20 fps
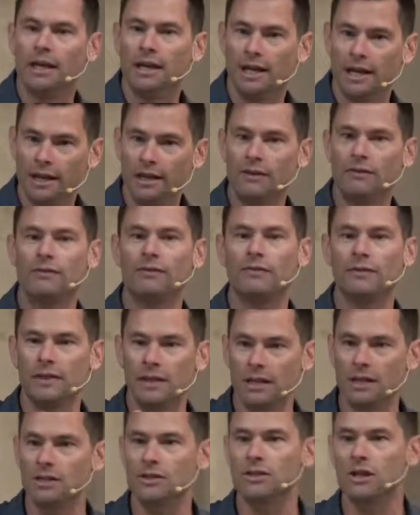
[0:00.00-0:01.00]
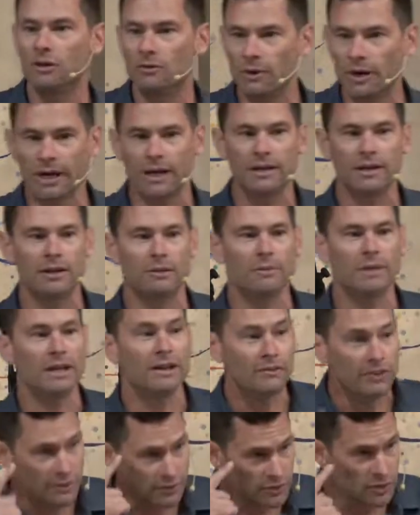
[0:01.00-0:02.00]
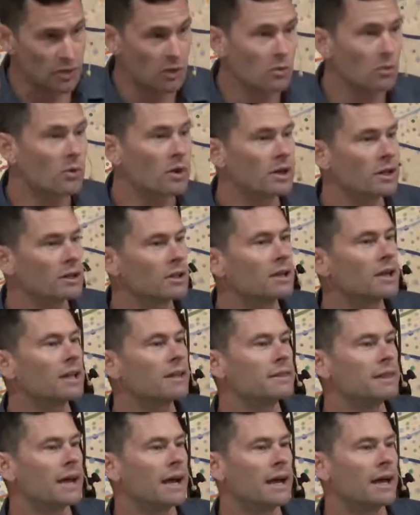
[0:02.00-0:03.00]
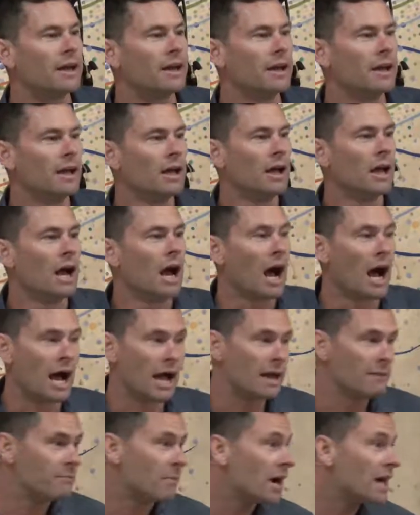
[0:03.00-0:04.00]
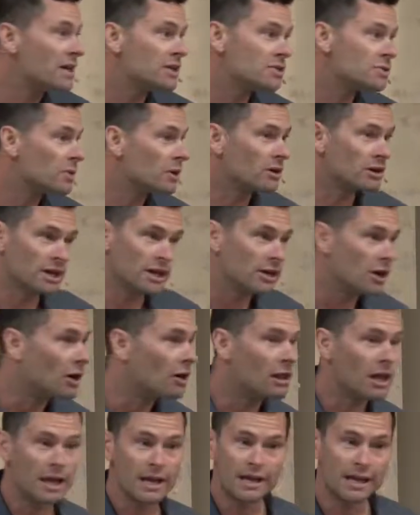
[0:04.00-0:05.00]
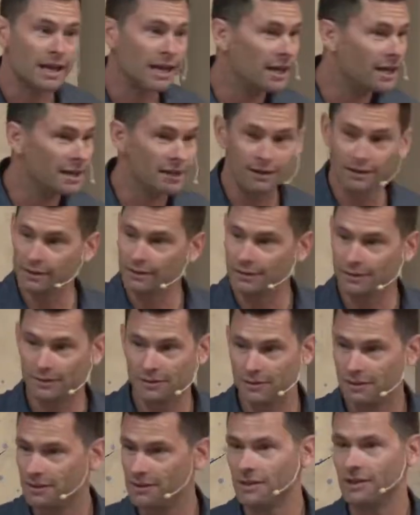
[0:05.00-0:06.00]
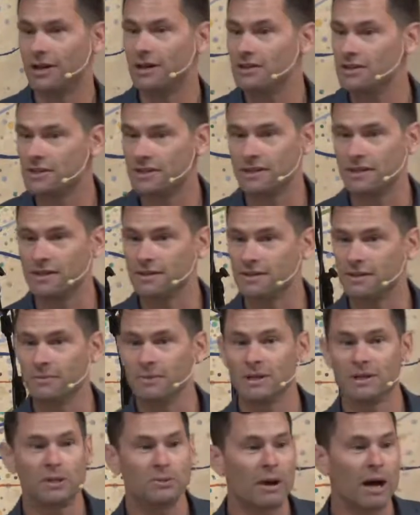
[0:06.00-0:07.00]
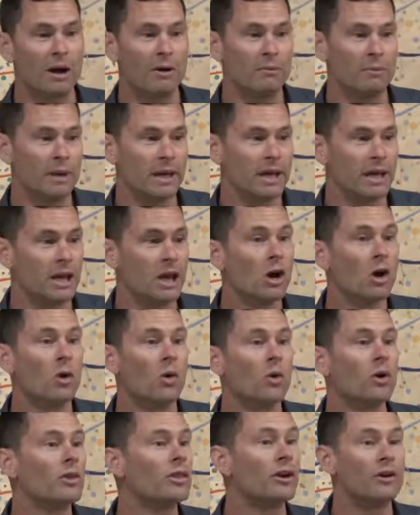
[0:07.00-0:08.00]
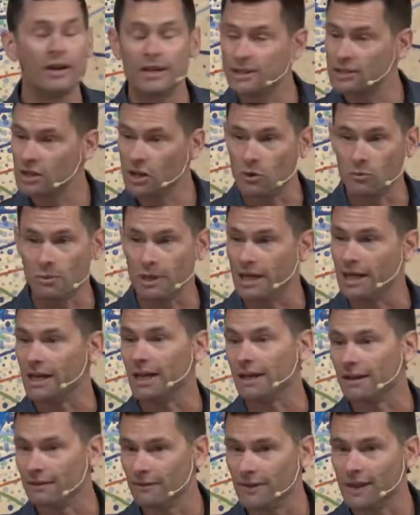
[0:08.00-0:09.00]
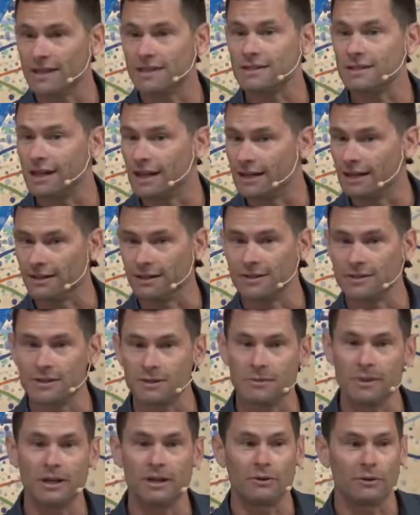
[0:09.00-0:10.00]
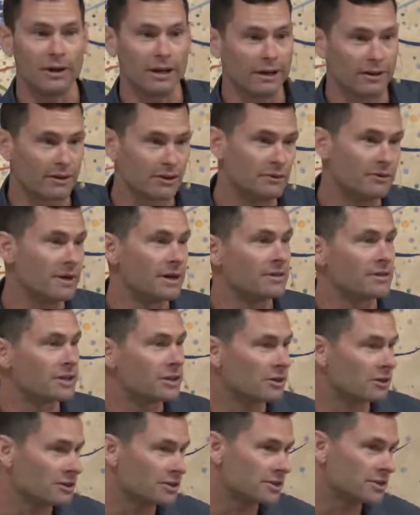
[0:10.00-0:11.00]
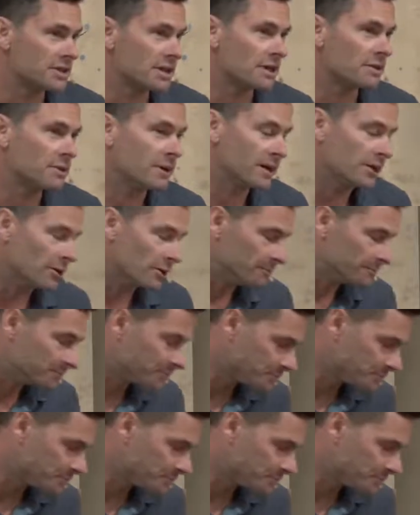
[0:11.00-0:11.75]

If things are random, even if you don't want to look at that, I might as well get all I can, narcissism, it's about me, or there is no meaning. That's nihilism. And around the cul-de-sac we go.